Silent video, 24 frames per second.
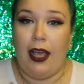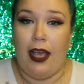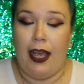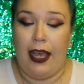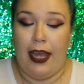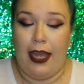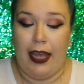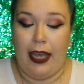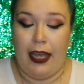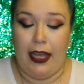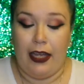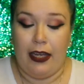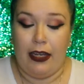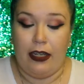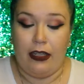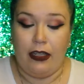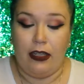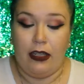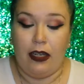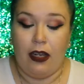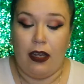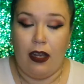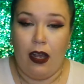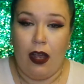And
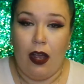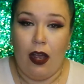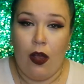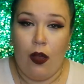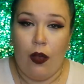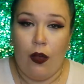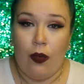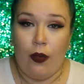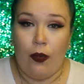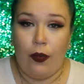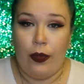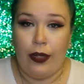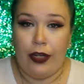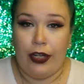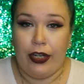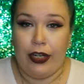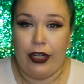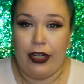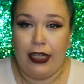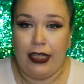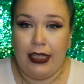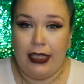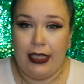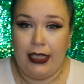what you're
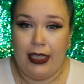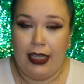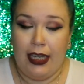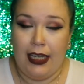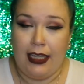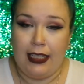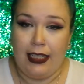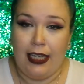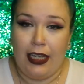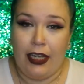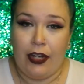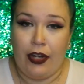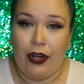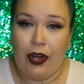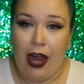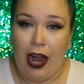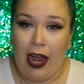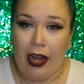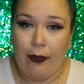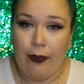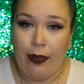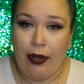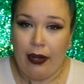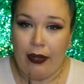going to see is that your
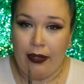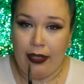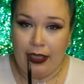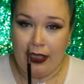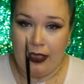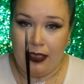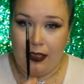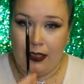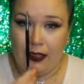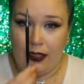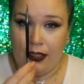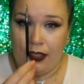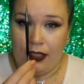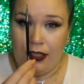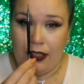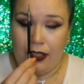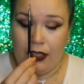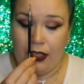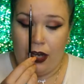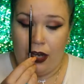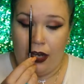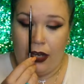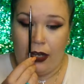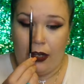eyebrow needs to
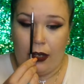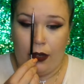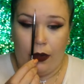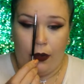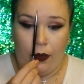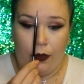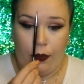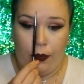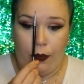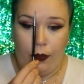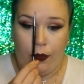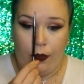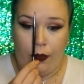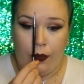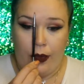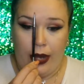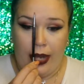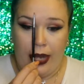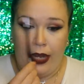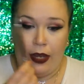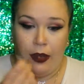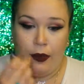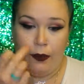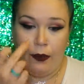start
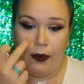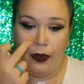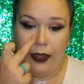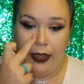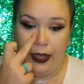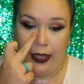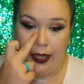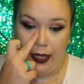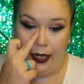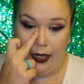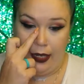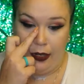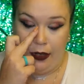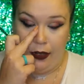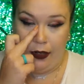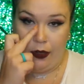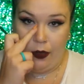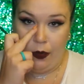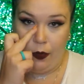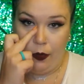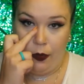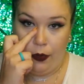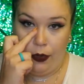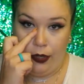right where the inner
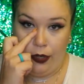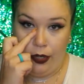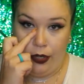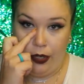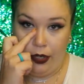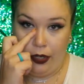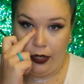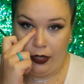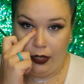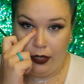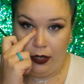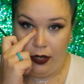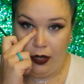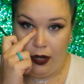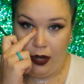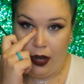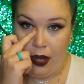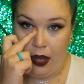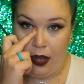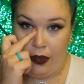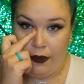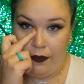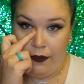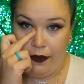corner
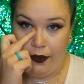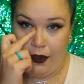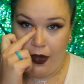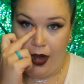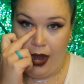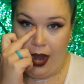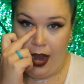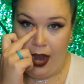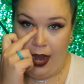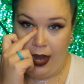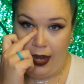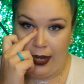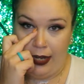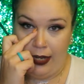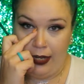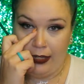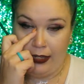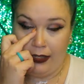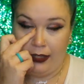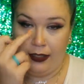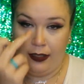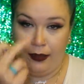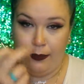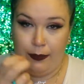of your eye
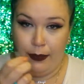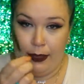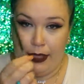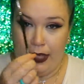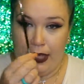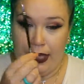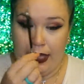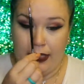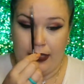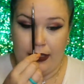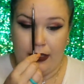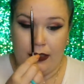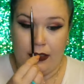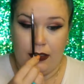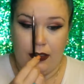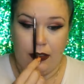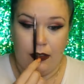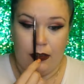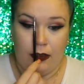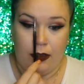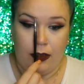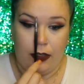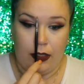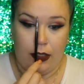begins.
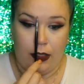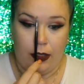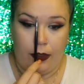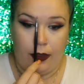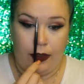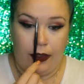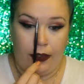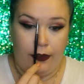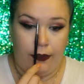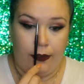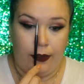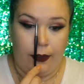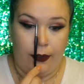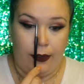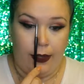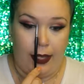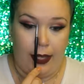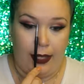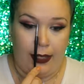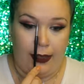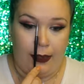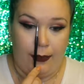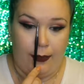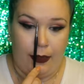So if you
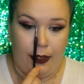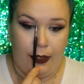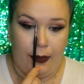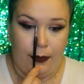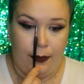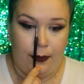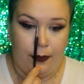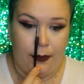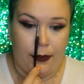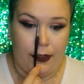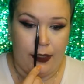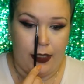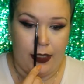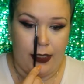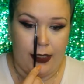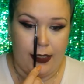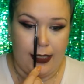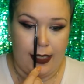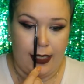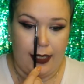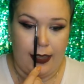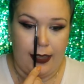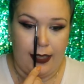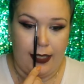line them up just
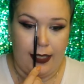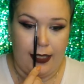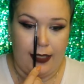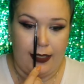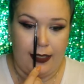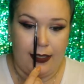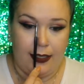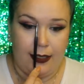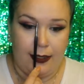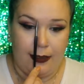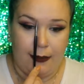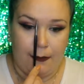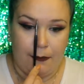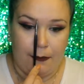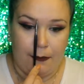like this,